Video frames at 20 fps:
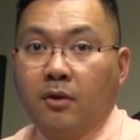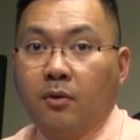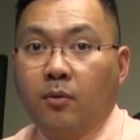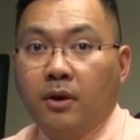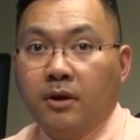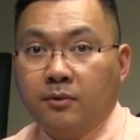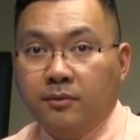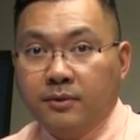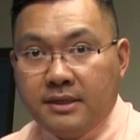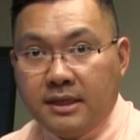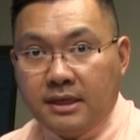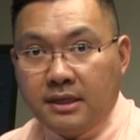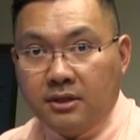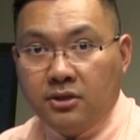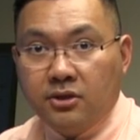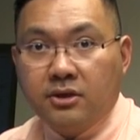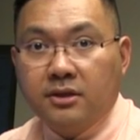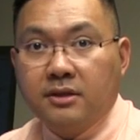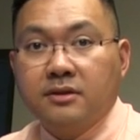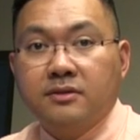Why don't we take a
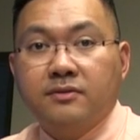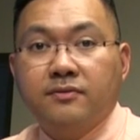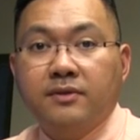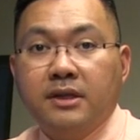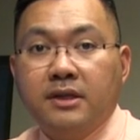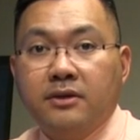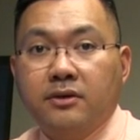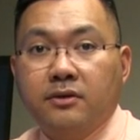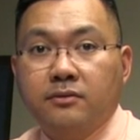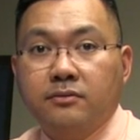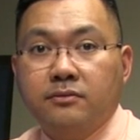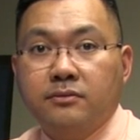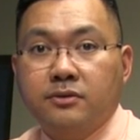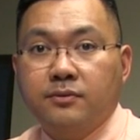look at this video